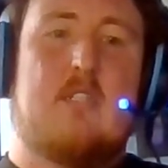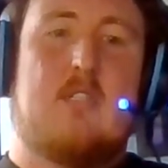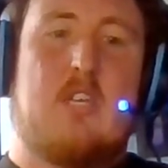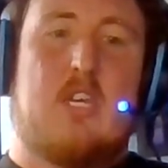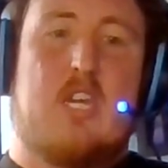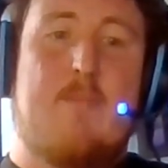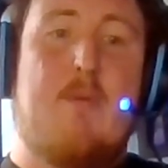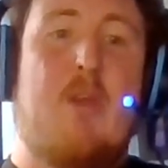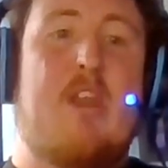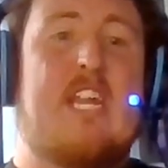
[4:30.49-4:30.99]
the
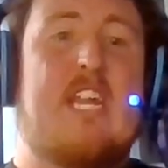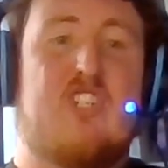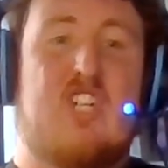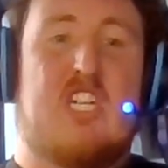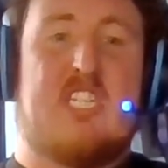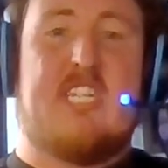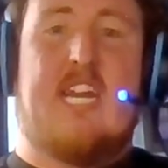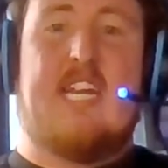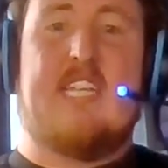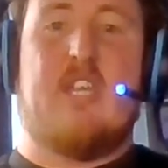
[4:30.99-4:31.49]
Community
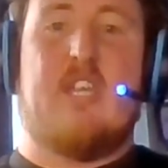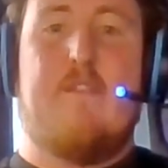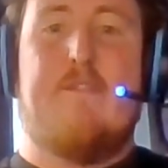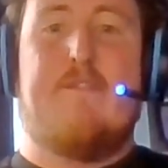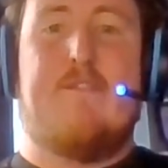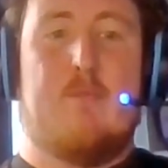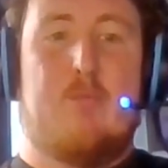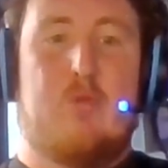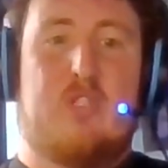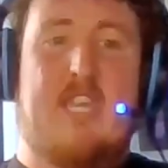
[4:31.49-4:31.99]
Trust had its own
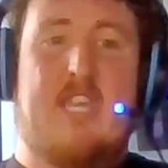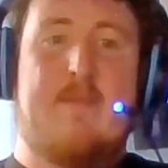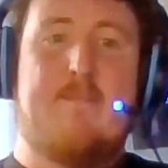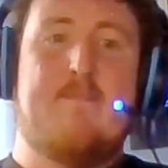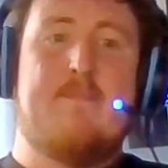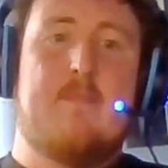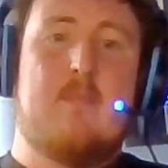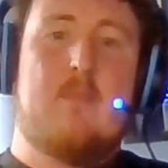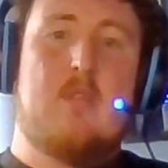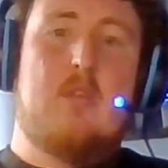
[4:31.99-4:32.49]
football team
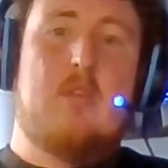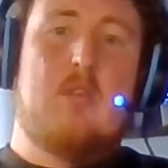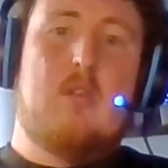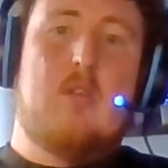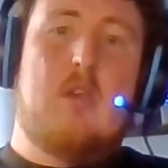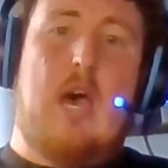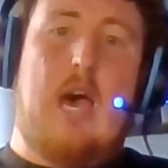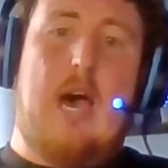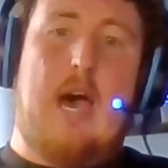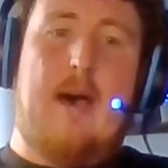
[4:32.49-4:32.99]

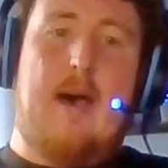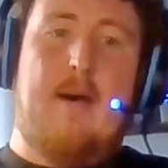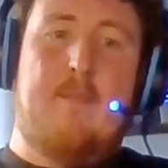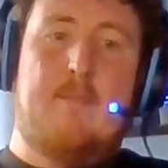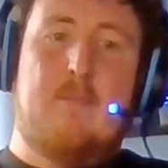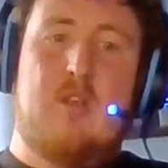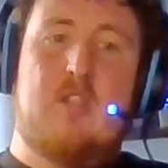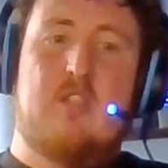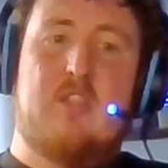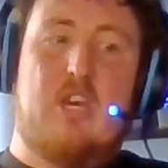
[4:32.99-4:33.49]

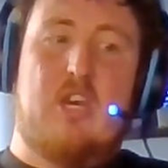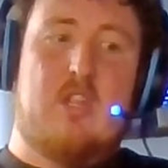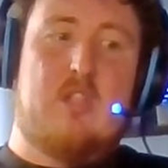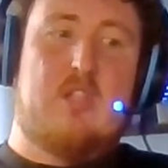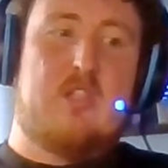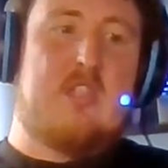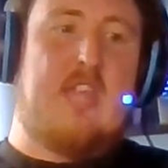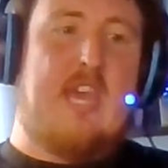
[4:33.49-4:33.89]
that